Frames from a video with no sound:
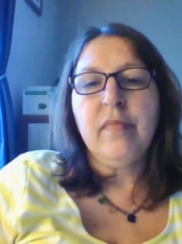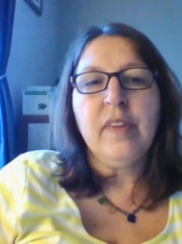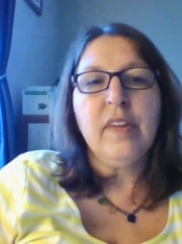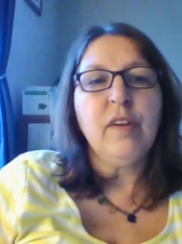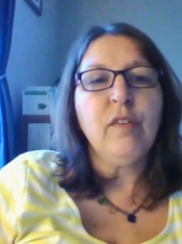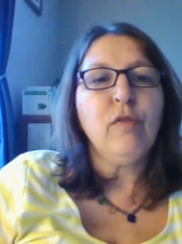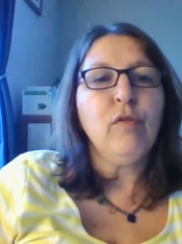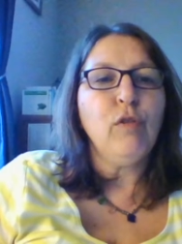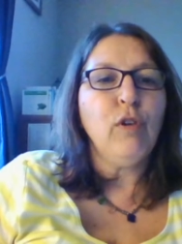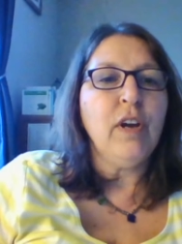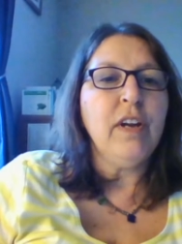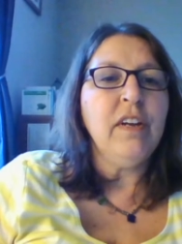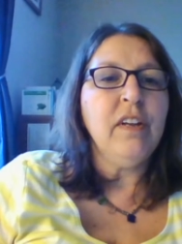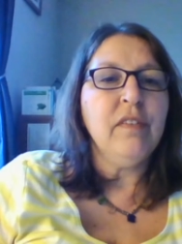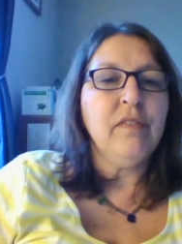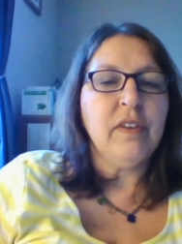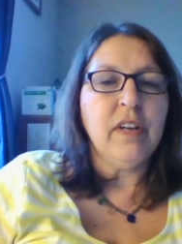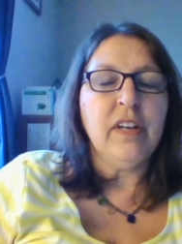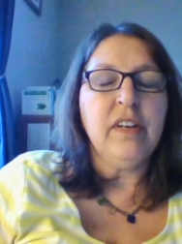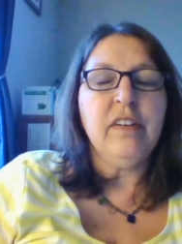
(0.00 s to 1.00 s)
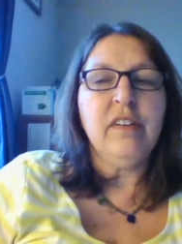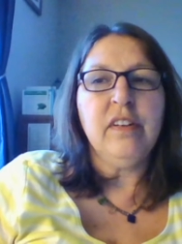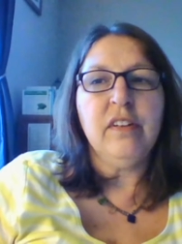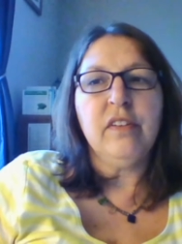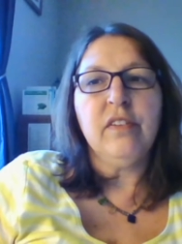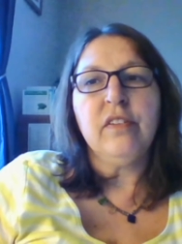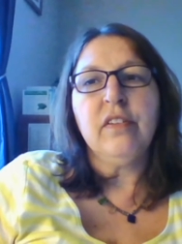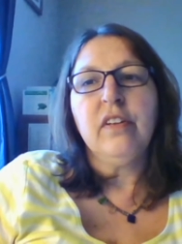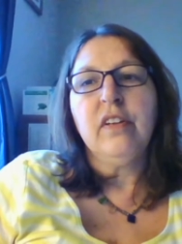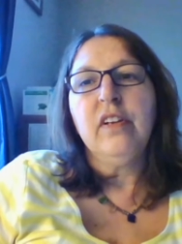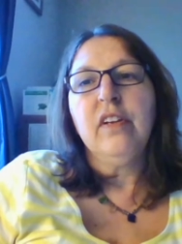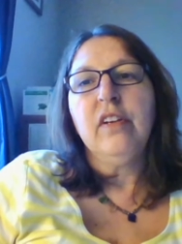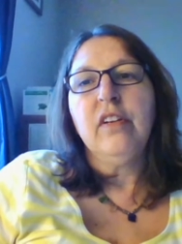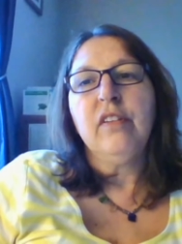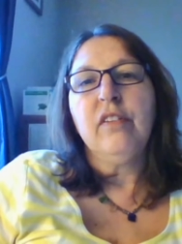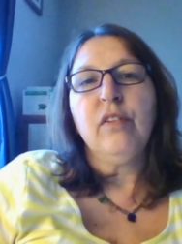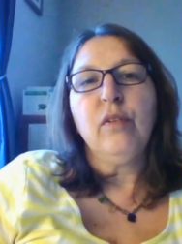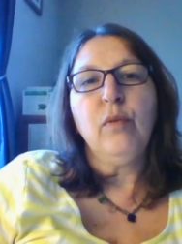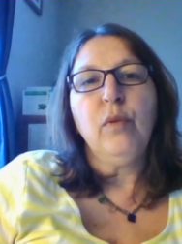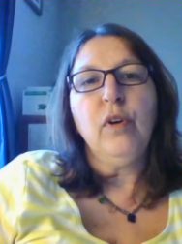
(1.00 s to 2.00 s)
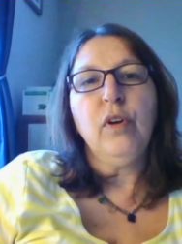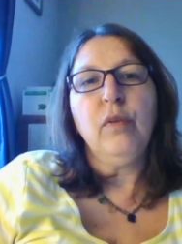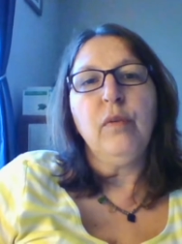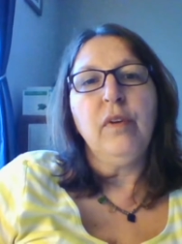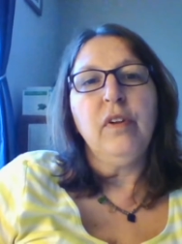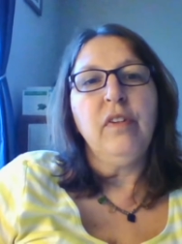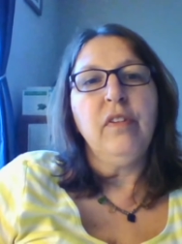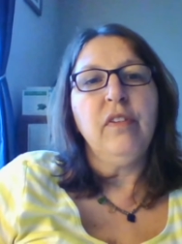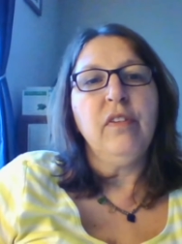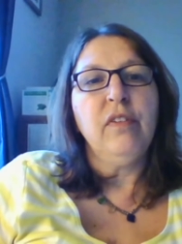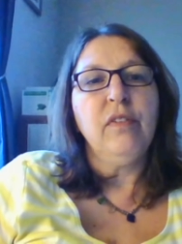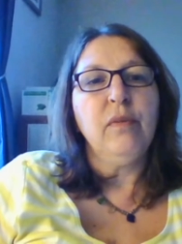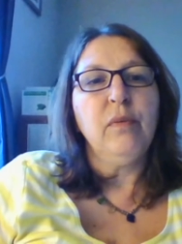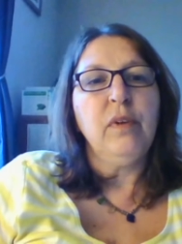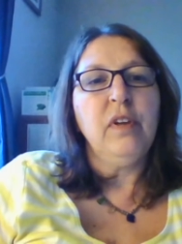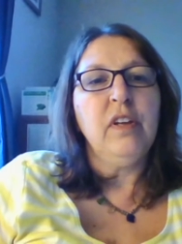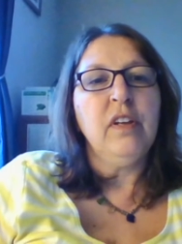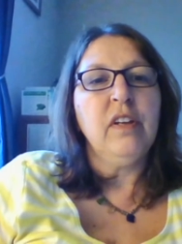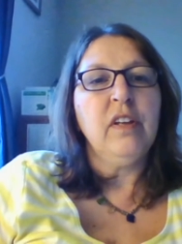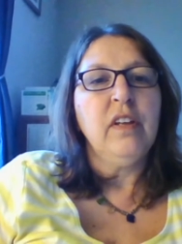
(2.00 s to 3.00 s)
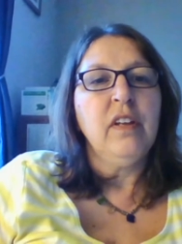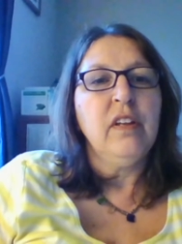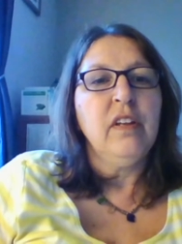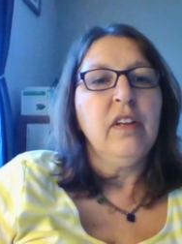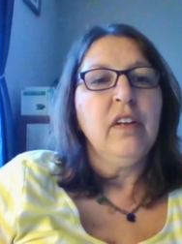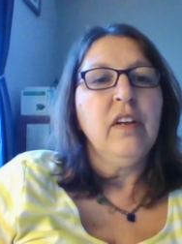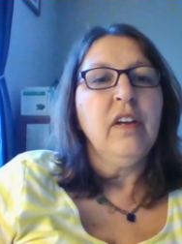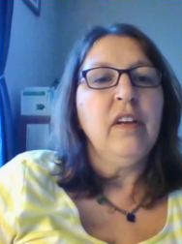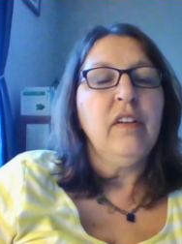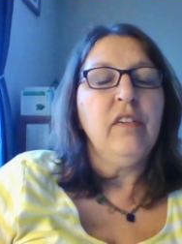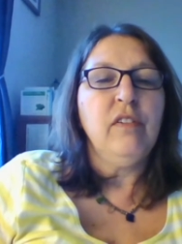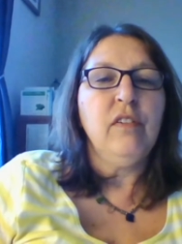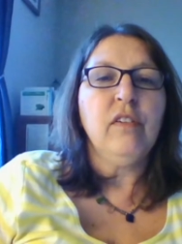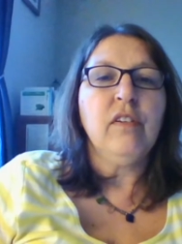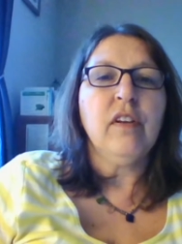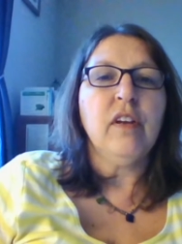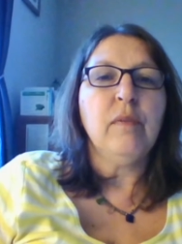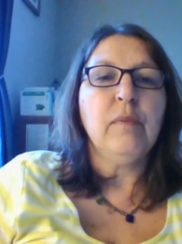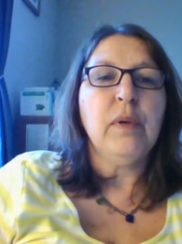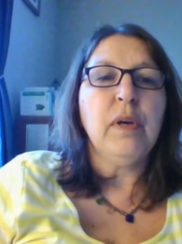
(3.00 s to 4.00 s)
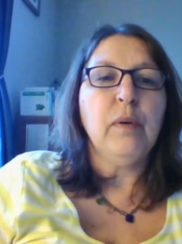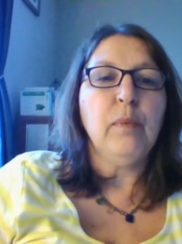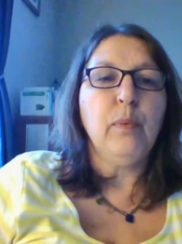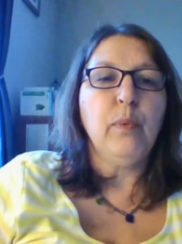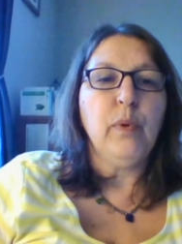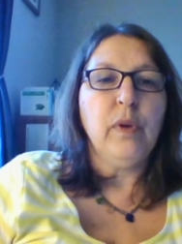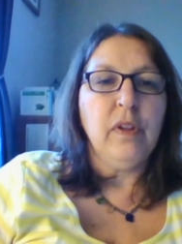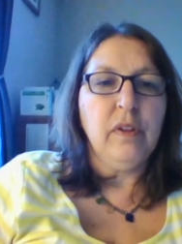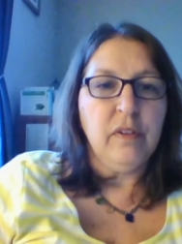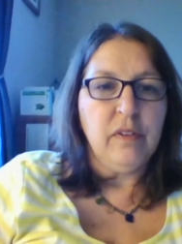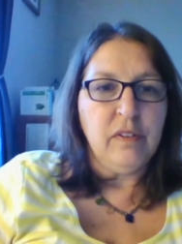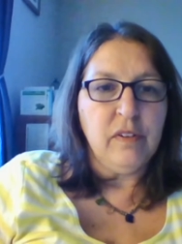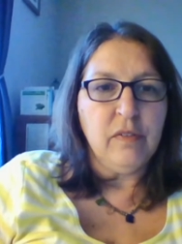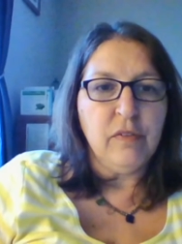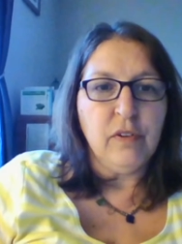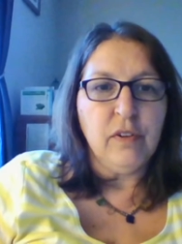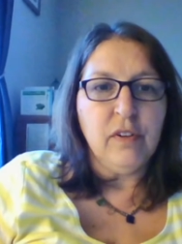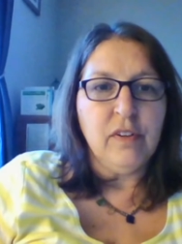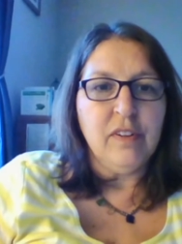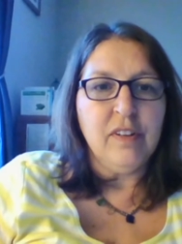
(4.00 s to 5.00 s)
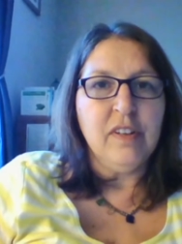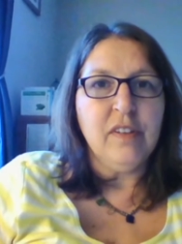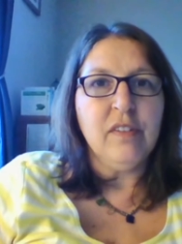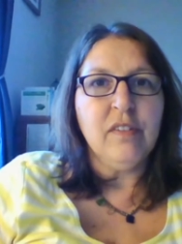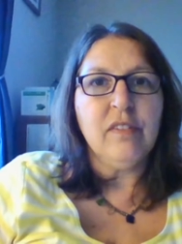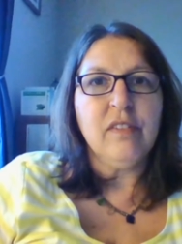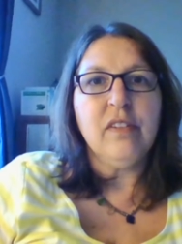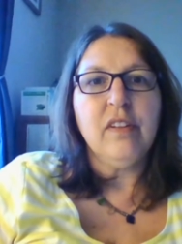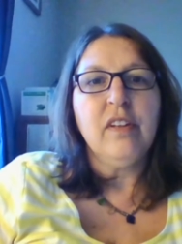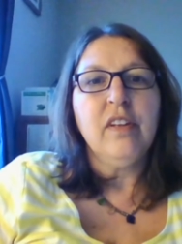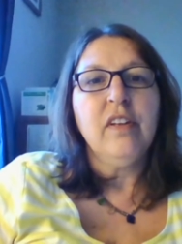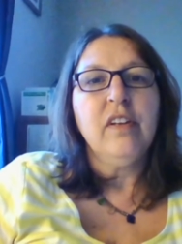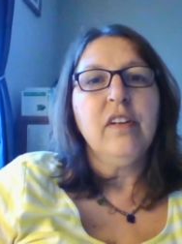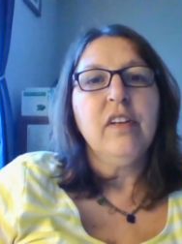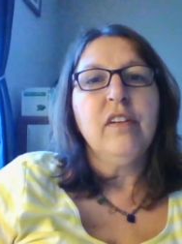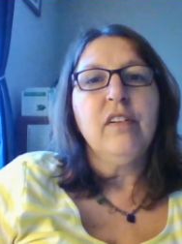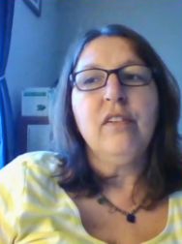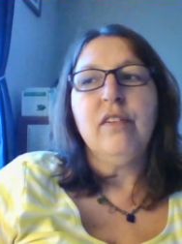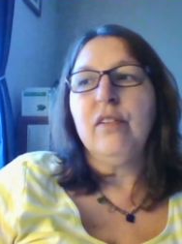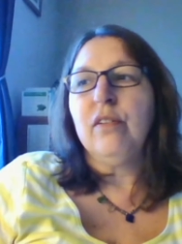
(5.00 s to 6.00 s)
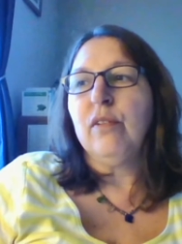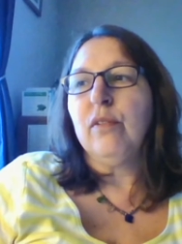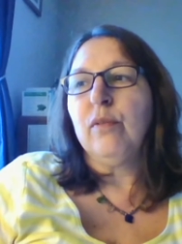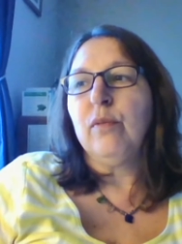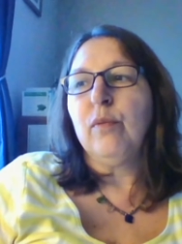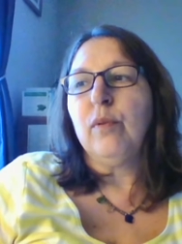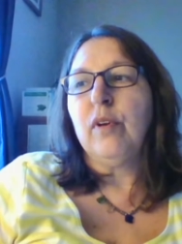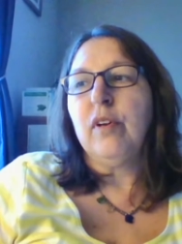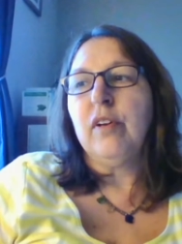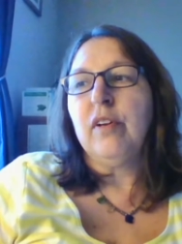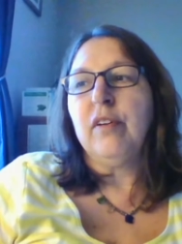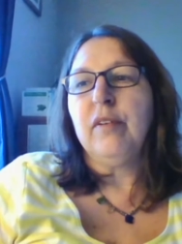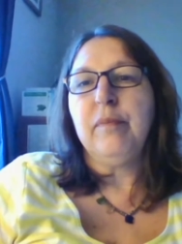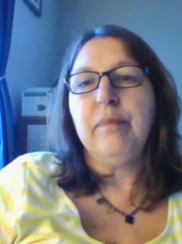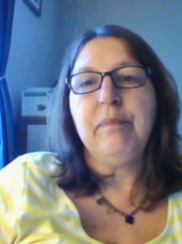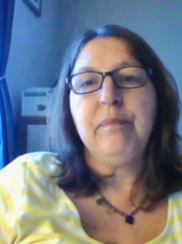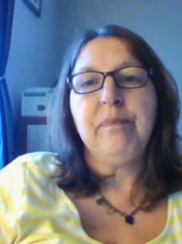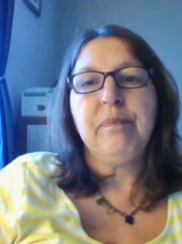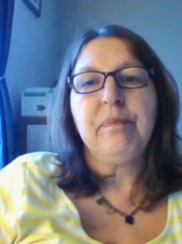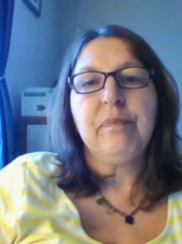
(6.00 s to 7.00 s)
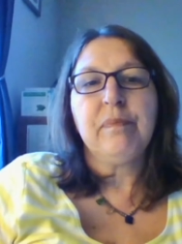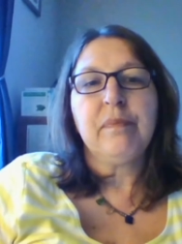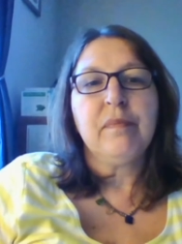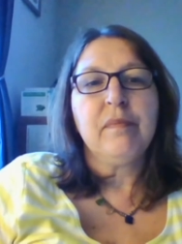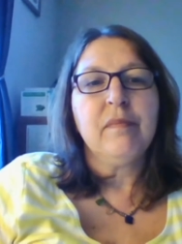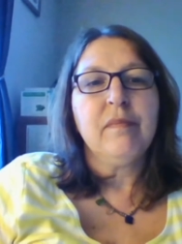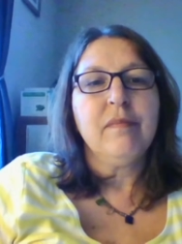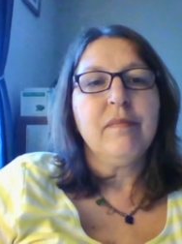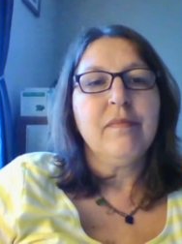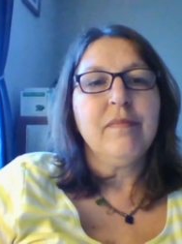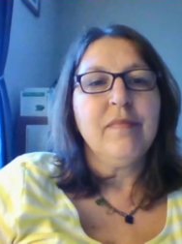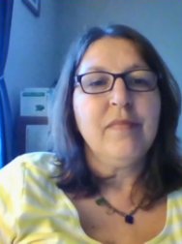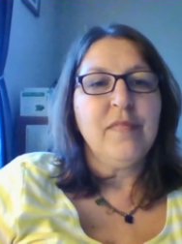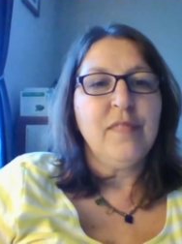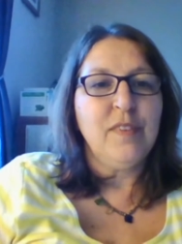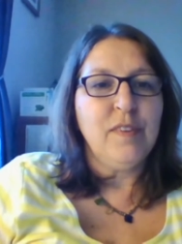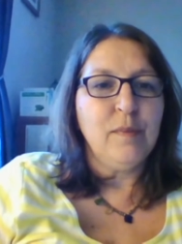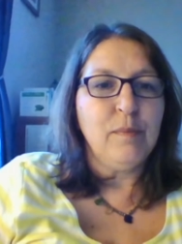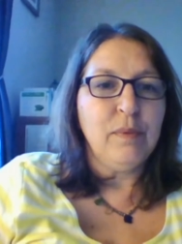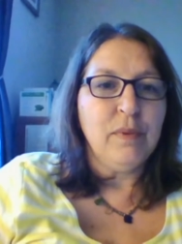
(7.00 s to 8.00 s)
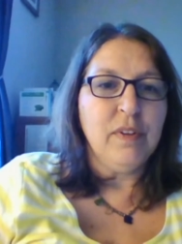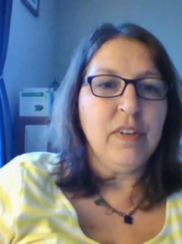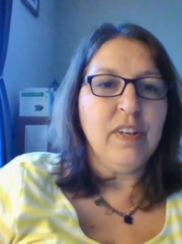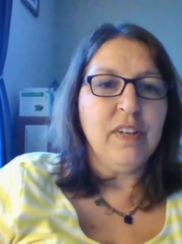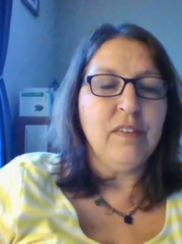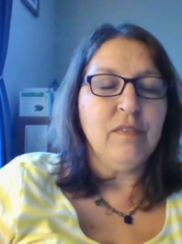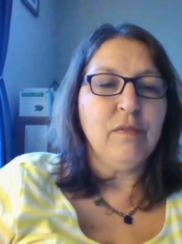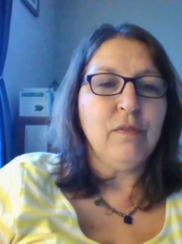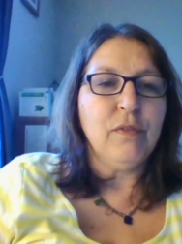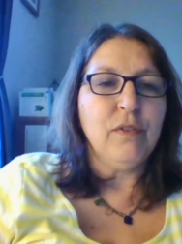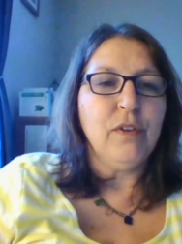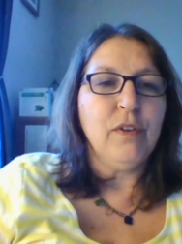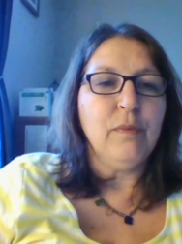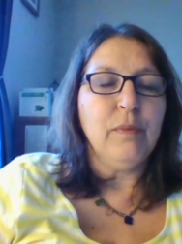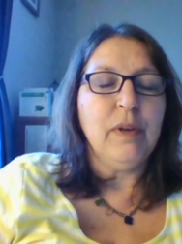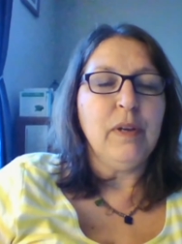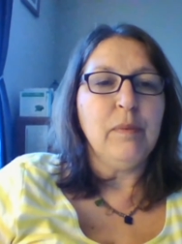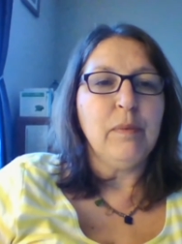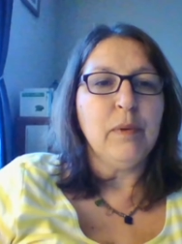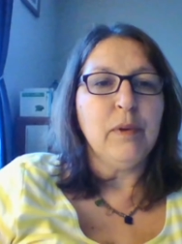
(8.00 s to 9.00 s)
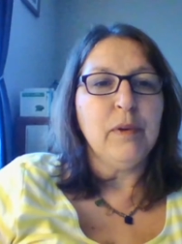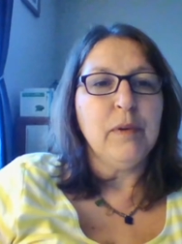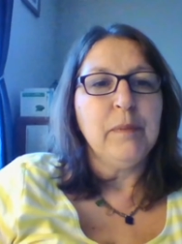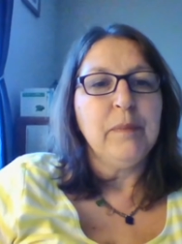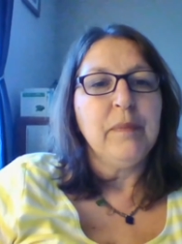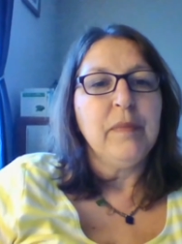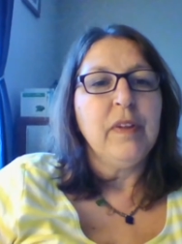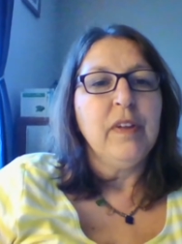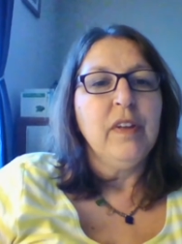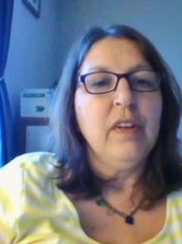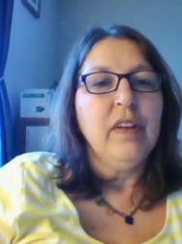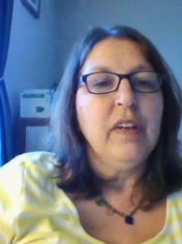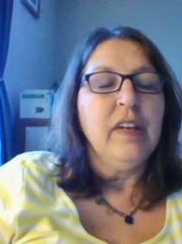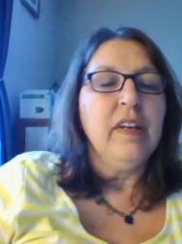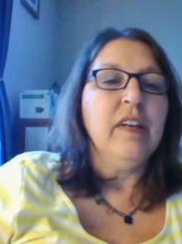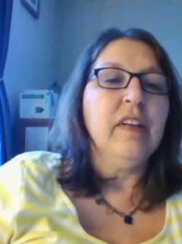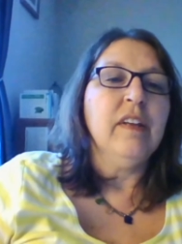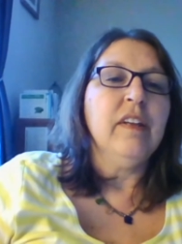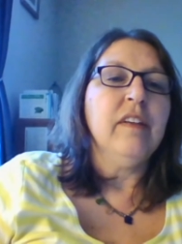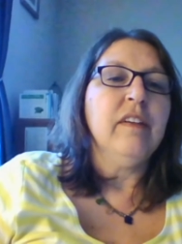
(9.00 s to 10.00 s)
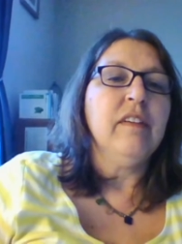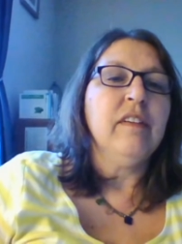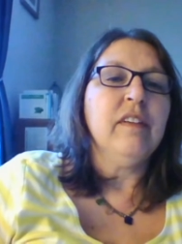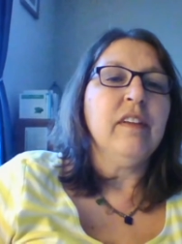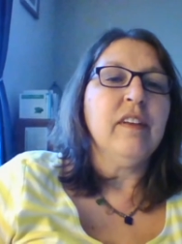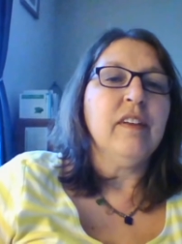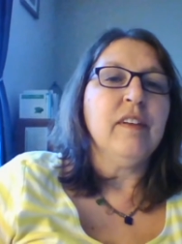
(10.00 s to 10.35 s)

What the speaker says: a variety of ideas to work with this week as you come up with different things to plan for your paper. And